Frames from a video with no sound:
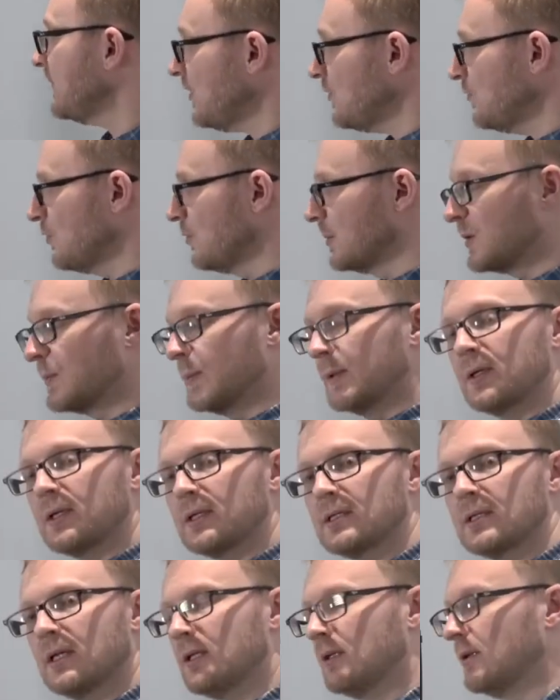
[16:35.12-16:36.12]
From
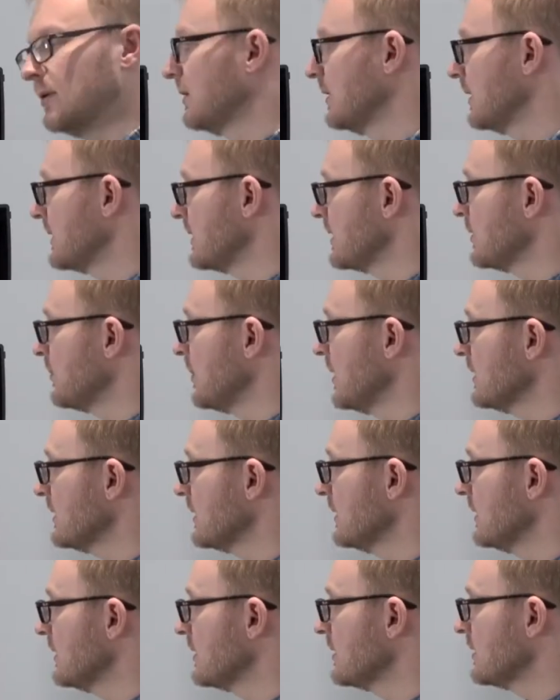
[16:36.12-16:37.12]
experience, I know 90 is
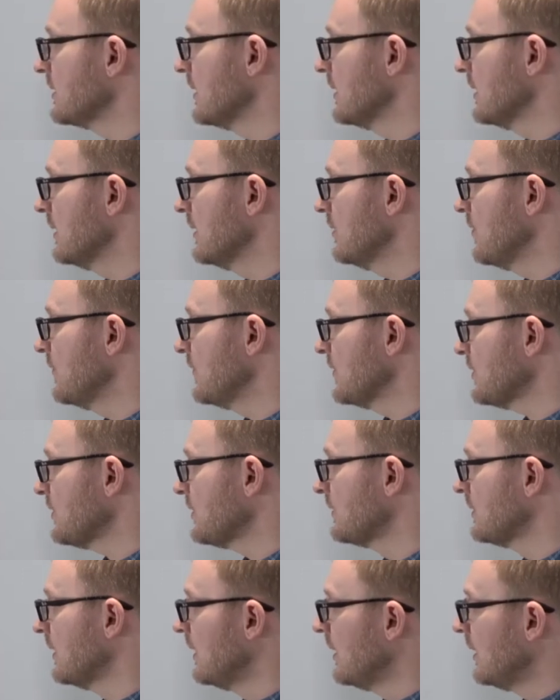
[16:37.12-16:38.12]
best in this
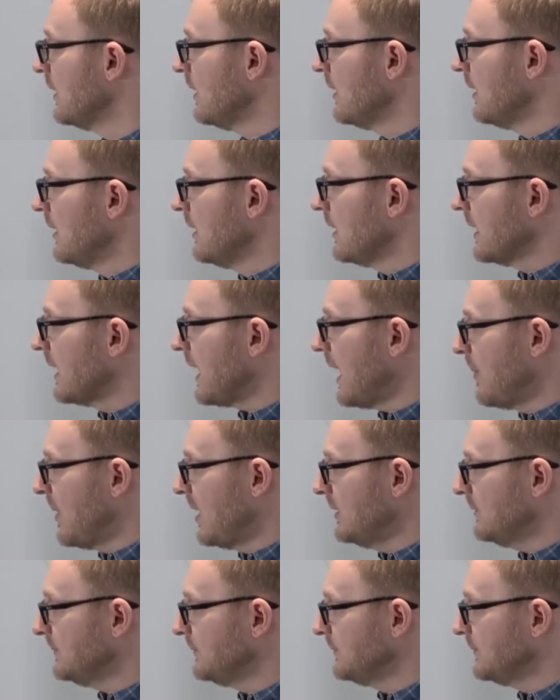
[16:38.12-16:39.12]
office.
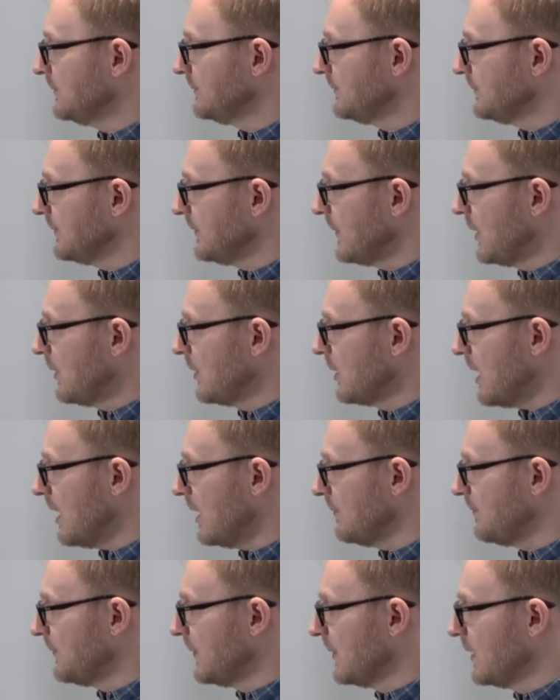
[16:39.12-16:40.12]
Gamma,
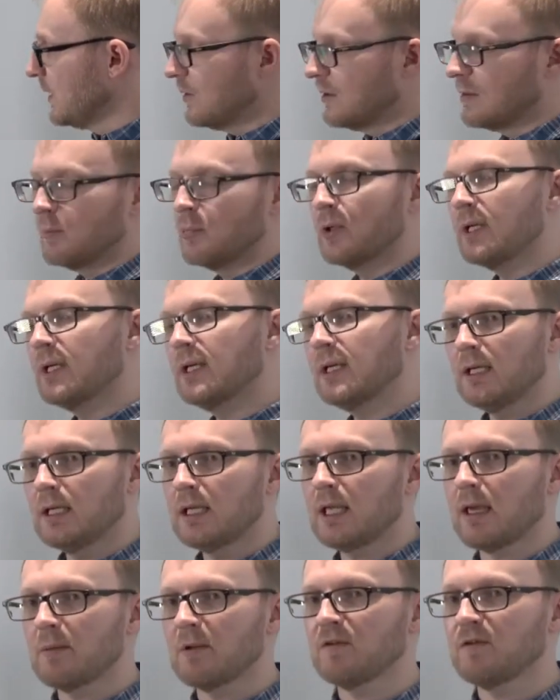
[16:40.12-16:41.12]
okay, you can put in any
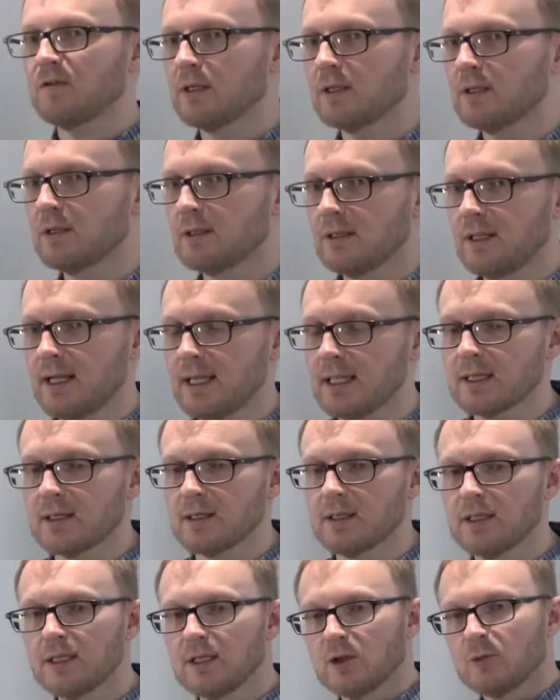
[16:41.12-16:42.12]
gamma figure you like,
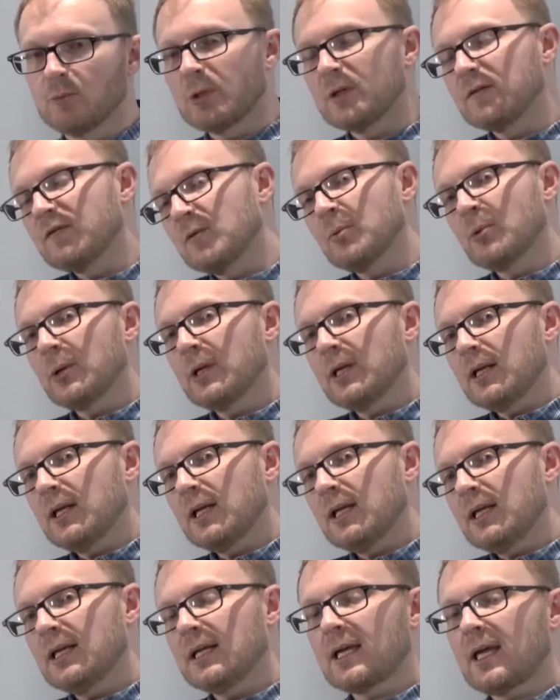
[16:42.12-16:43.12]
but if you put in
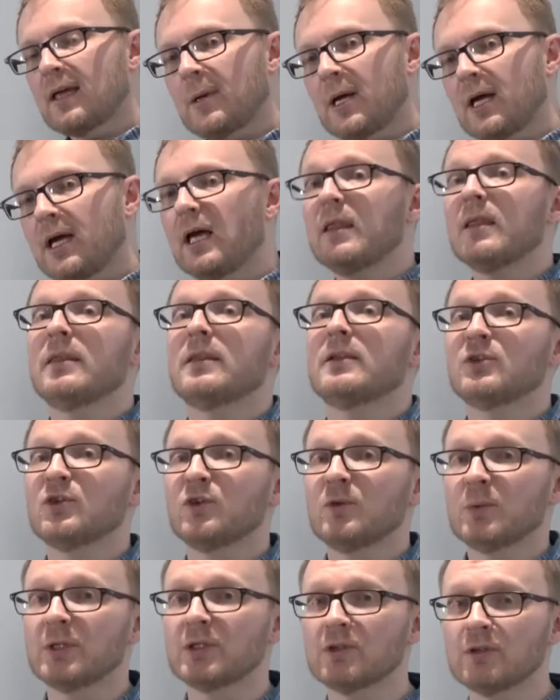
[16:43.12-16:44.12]
any gamma other than
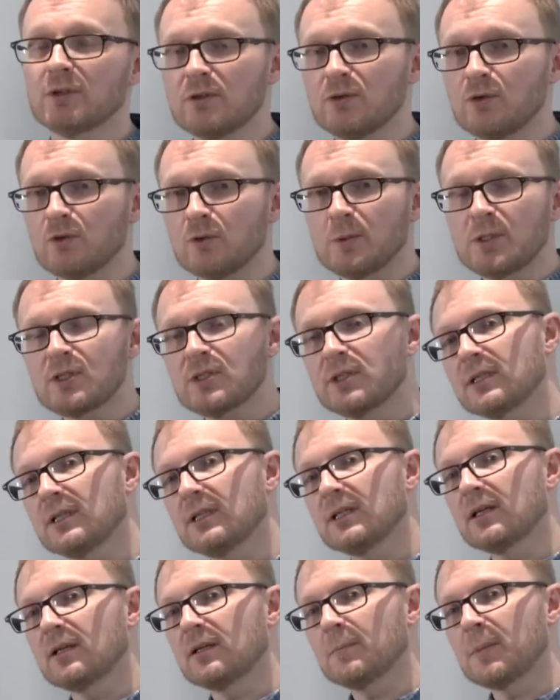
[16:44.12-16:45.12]
2.2, you're almost
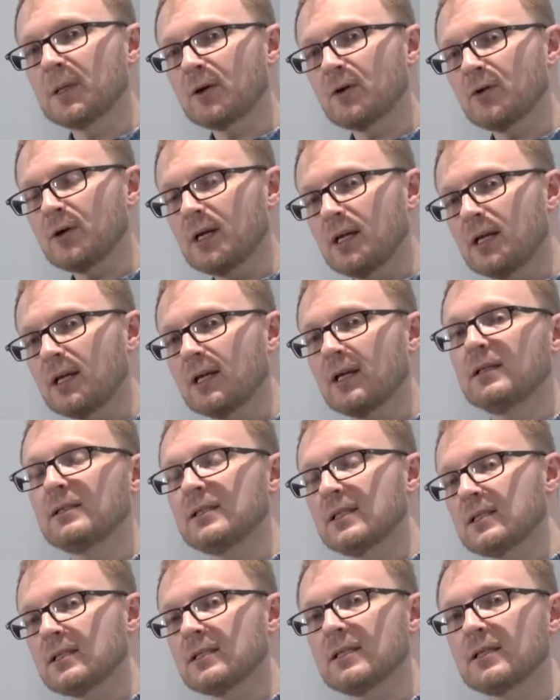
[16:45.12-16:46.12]
certainly going to be creating an
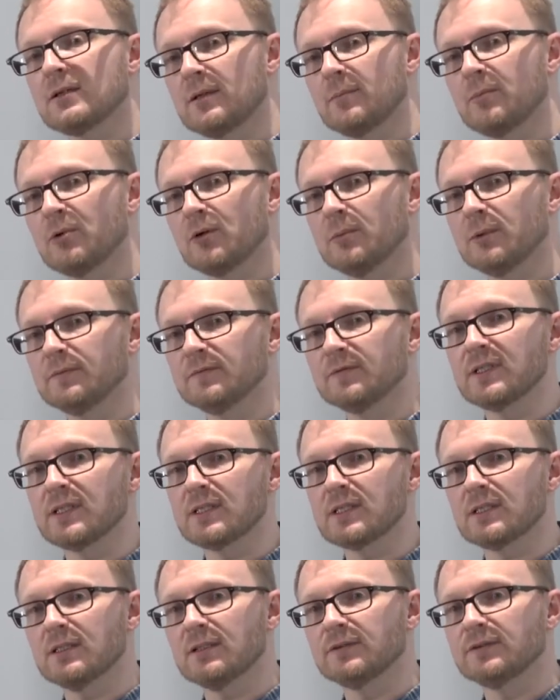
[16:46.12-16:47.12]
unnecessary problem for
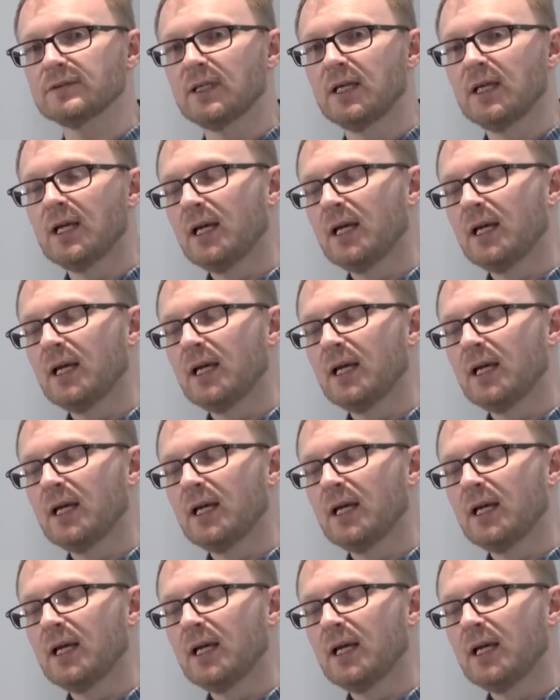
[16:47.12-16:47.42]
yourself.